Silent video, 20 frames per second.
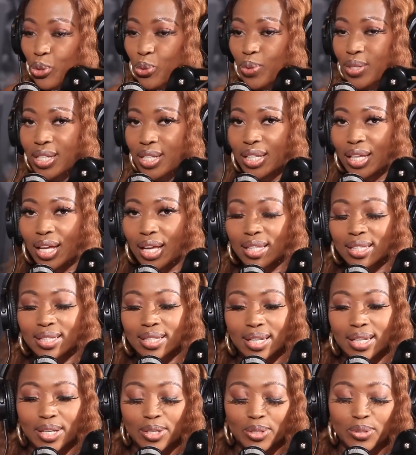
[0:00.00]
tweeting the other
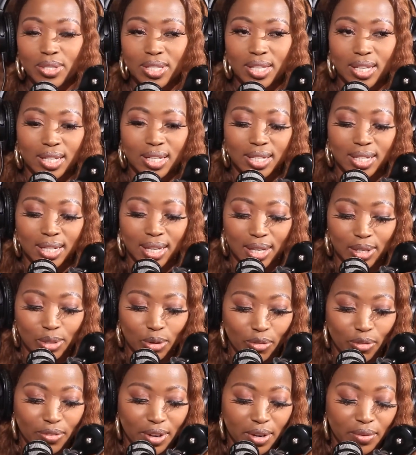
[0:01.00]
day, and you said
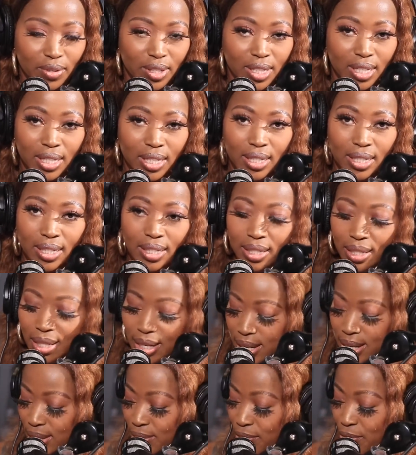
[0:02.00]
your favorite KEAN
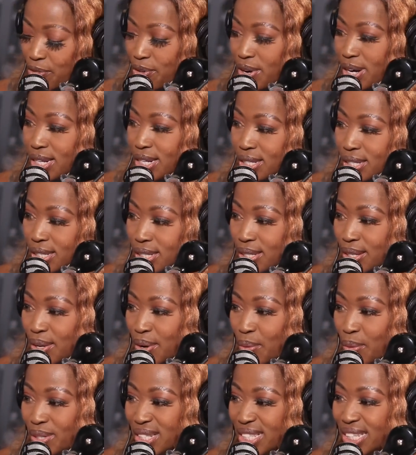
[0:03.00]
phrase
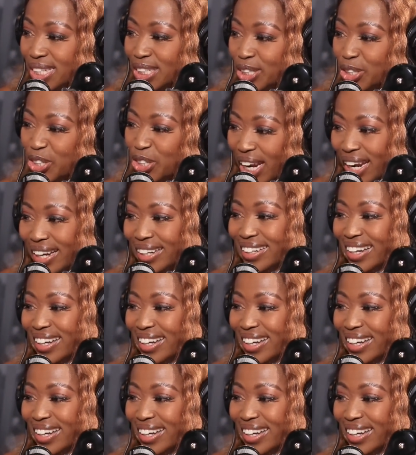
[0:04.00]
was "eat shit."